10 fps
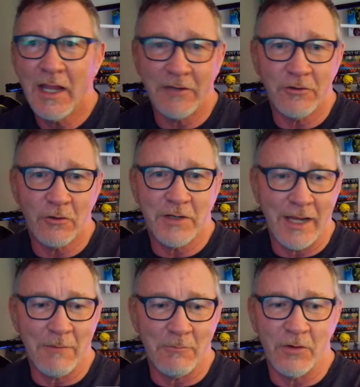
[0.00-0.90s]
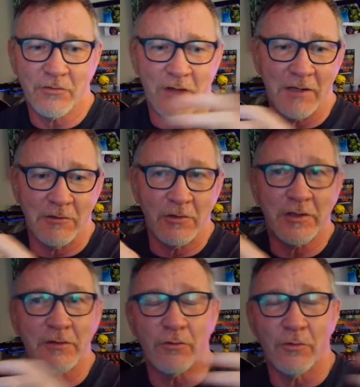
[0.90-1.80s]
and your camera is kind of
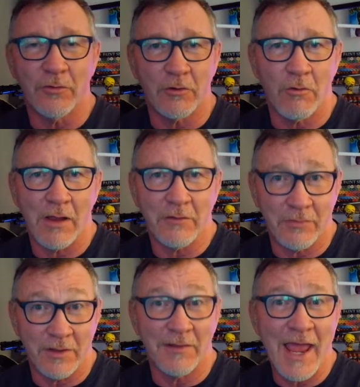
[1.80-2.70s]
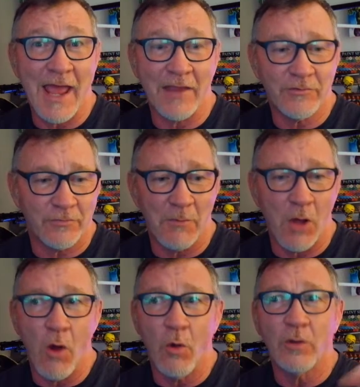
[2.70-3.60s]
looking through the glass from a
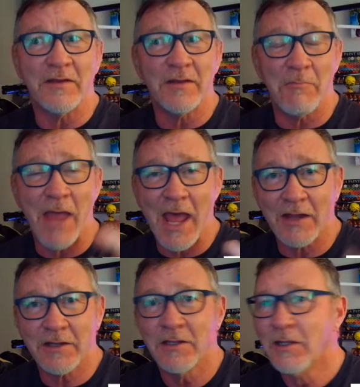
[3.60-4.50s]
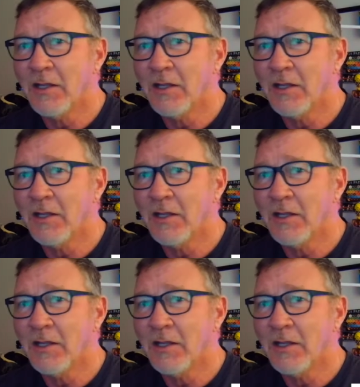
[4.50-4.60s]
hole in the back,